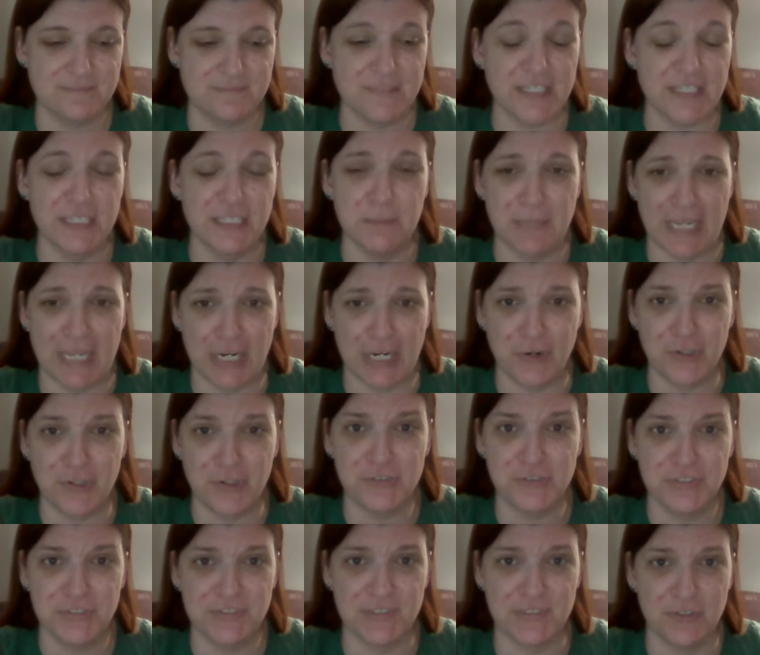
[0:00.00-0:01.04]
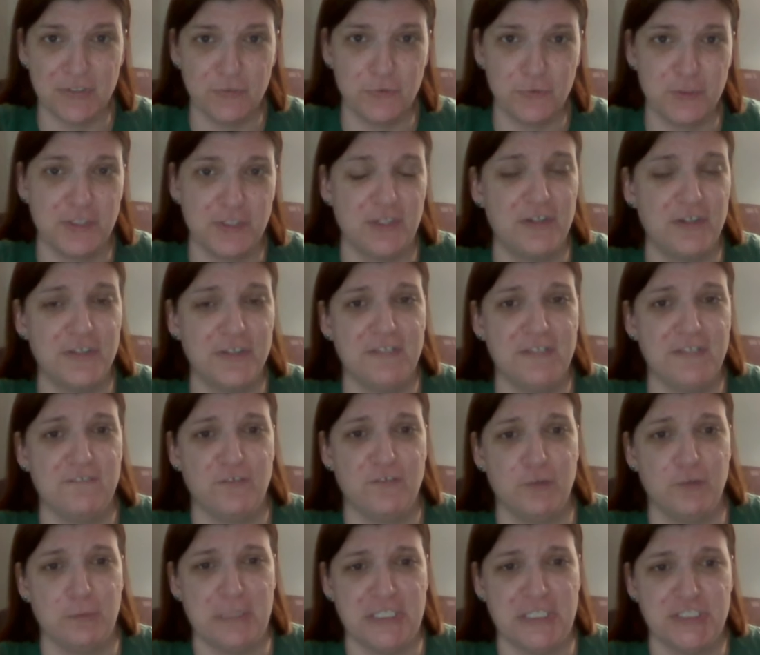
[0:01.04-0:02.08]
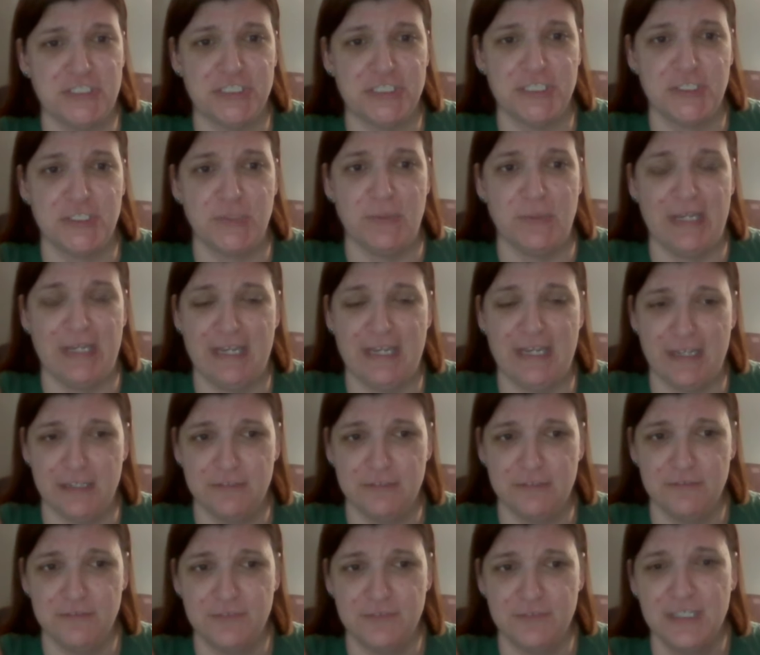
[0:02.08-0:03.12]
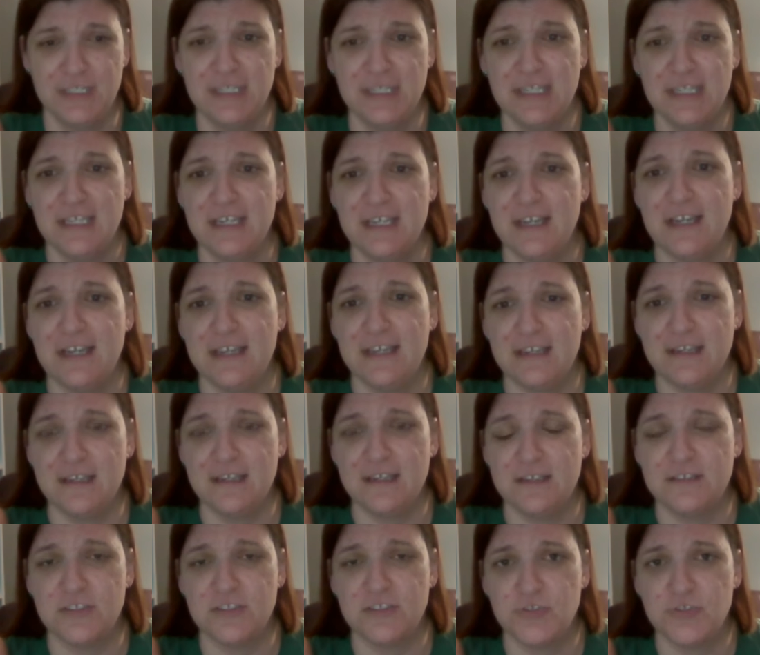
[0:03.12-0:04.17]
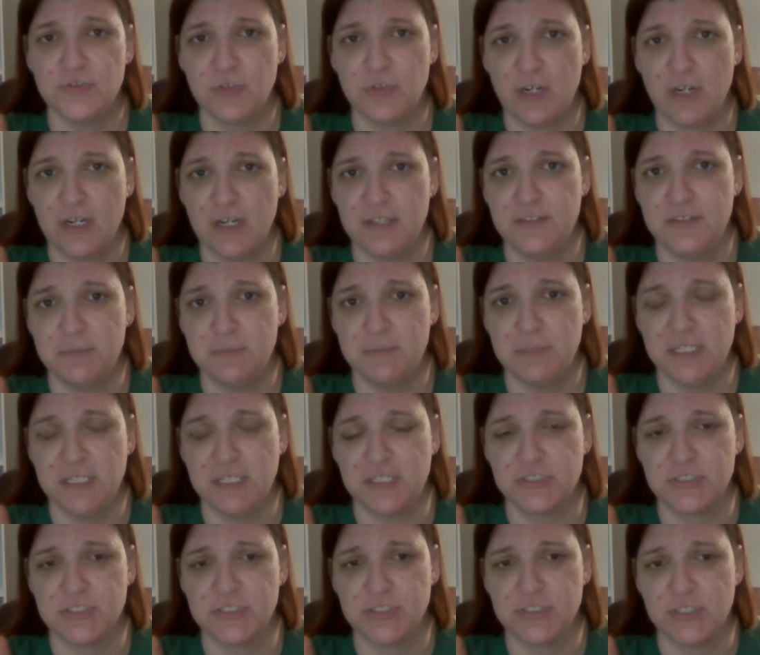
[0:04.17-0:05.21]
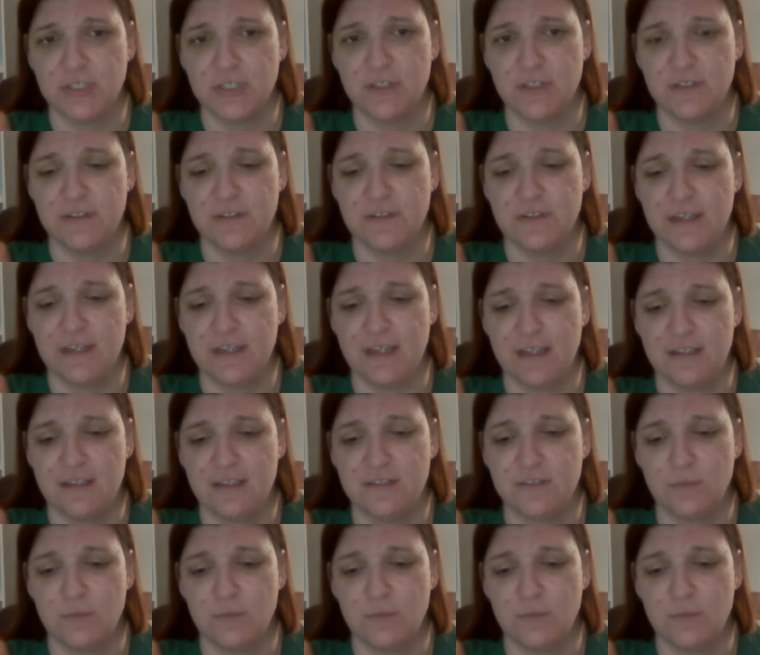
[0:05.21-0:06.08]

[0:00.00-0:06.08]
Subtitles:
Empower yourself with all the information you have and try to make sure that